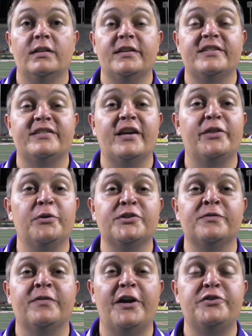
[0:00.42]
This is Seth
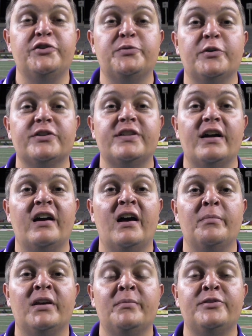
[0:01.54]
Wilson for
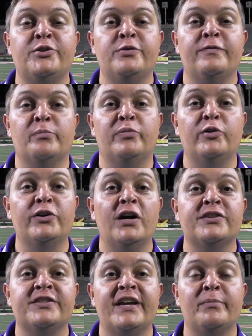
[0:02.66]
ACUSports.com coming to you from
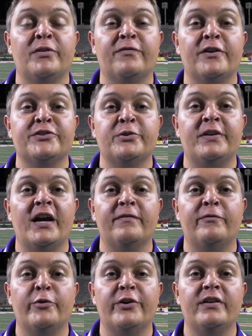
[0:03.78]
Bulldog Stadium in Fresno,
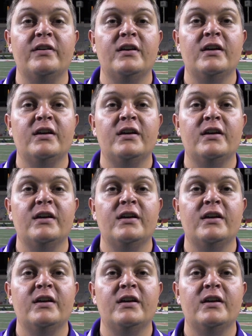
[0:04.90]
California,